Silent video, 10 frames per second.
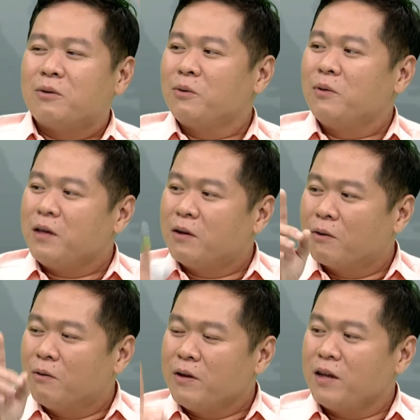truly
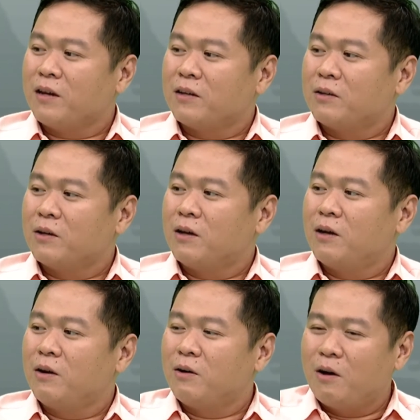growing
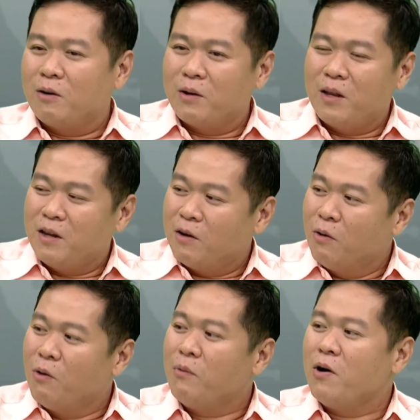in the
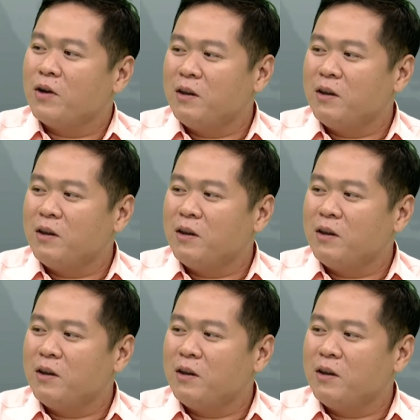whole world,